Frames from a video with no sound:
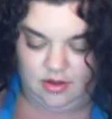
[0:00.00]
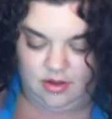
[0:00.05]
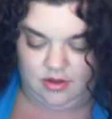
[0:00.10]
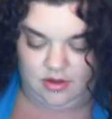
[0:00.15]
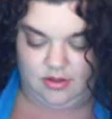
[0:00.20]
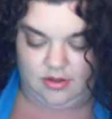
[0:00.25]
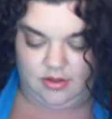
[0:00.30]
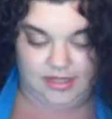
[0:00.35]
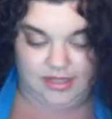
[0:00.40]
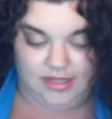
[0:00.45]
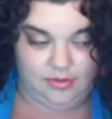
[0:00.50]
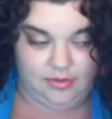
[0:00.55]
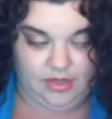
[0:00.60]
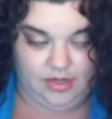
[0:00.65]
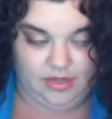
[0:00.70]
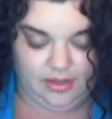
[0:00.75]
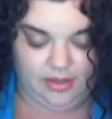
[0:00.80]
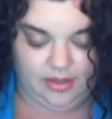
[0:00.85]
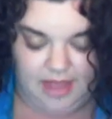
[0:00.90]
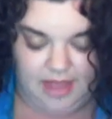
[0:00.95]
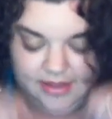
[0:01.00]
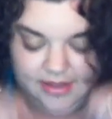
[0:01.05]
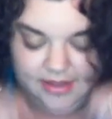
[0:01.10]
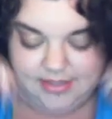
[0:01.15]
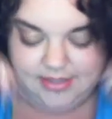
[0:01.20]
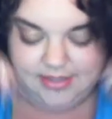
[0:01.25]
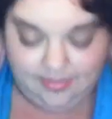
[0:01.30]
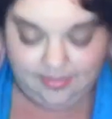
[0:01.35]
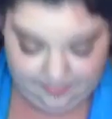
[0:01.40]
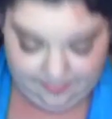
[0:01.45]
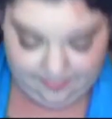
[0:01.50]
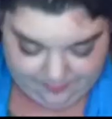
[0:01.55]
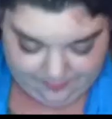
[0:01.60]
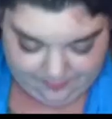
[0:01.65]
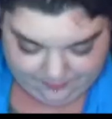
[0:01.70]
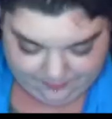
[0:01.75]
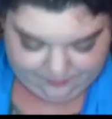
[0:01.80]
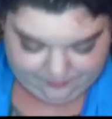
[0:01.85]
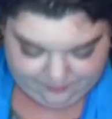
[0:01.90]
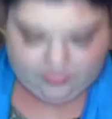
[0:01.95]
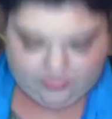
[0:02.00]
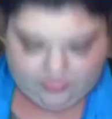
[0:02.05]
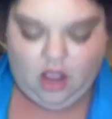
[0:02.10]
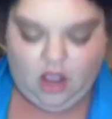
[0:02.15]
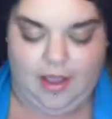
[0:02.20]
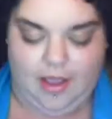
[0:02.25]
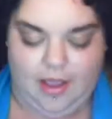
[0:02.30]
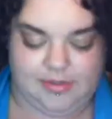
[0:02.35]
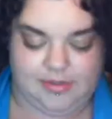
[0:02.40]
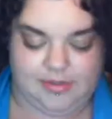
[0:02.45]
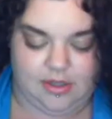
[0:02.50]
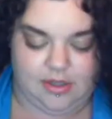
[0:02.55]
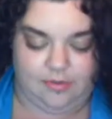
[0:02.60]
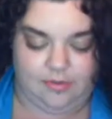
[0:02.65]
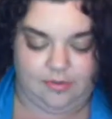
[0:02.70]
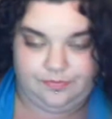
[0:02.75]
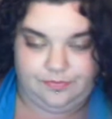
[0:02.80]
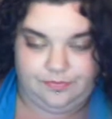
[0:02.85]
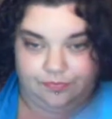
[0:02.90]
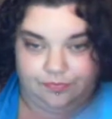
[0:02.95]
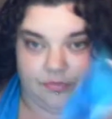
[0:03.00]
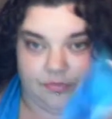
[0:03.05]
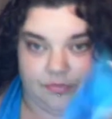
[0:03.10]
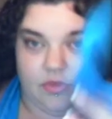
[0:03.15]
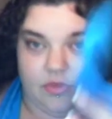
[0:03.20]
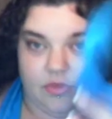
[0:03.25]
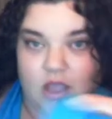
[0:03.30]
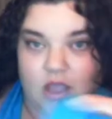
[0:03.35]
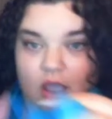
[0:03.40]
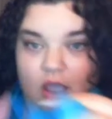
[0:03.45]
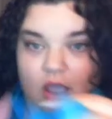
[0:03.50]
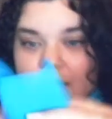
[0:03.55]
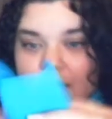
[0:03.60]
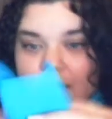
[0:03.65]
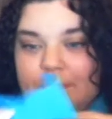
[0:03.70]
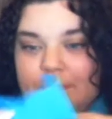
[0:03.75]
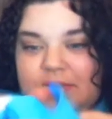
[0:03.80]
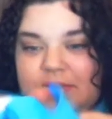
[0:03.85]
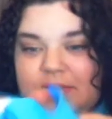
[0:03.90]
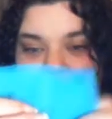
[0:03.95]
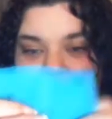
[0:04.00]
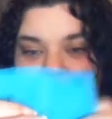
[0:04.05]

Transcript: that's a really good magazine. Okay, so it's about